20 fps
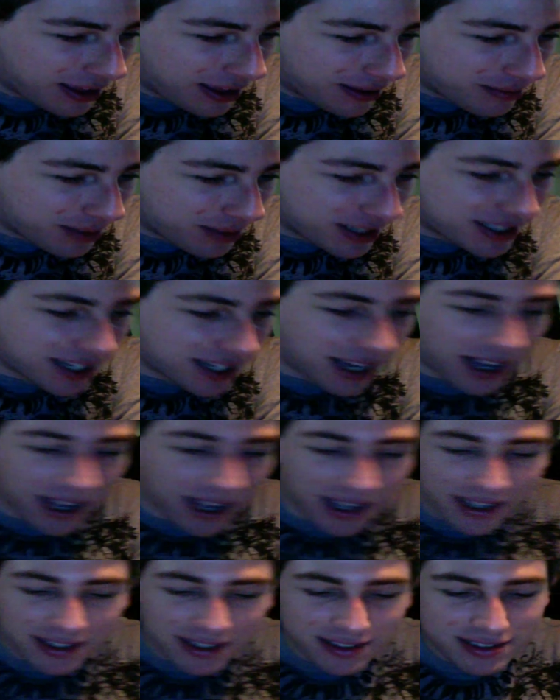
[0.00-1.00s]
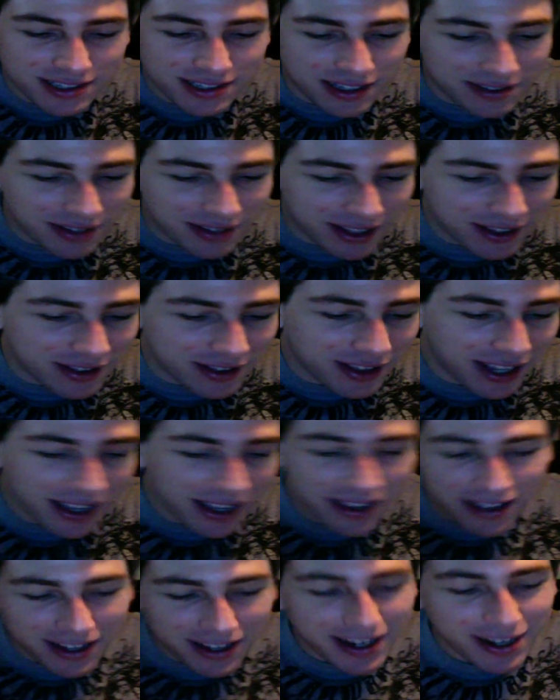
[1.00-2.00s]
But then
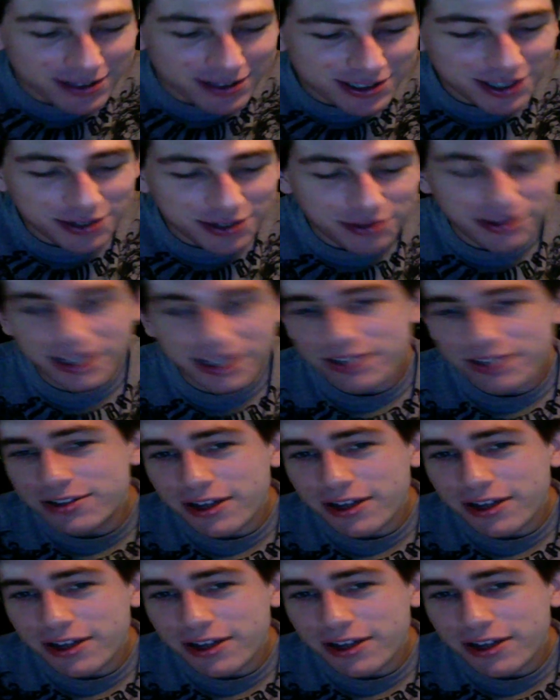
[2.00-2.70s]
they announced the new thing,